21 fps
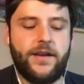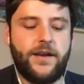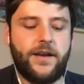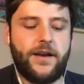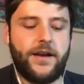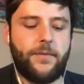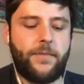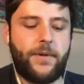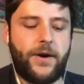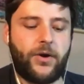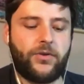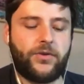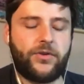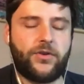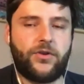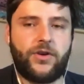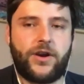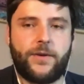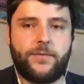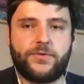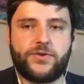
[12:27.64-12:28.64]
about
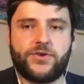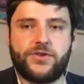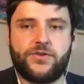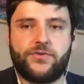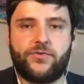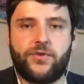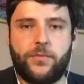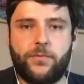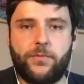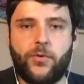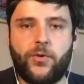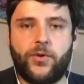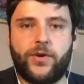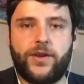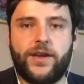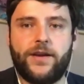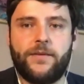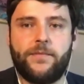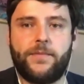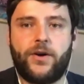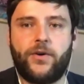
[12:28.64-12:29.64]
corruption,
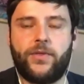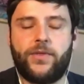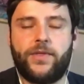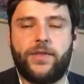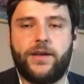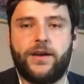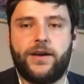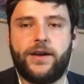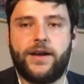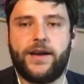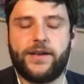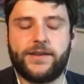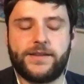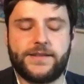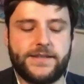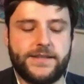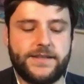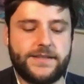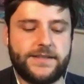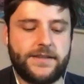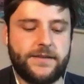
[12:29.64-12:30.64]
reporting about the health
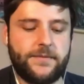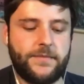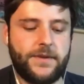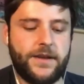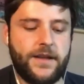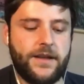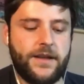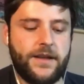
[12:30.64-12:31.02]
system